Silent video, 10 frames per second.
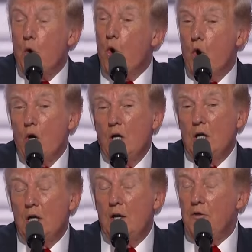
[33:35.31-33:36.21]
or
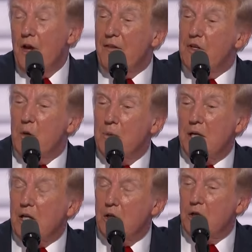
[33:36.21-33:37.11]
if you have no
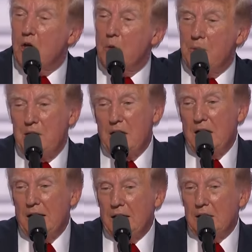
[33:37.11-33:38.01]
money going home and
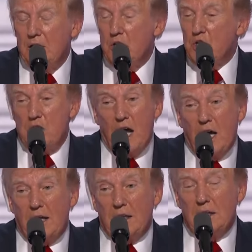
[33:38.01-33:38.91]
dying, just
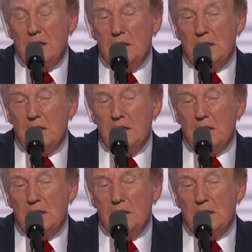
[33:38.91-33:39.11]
die.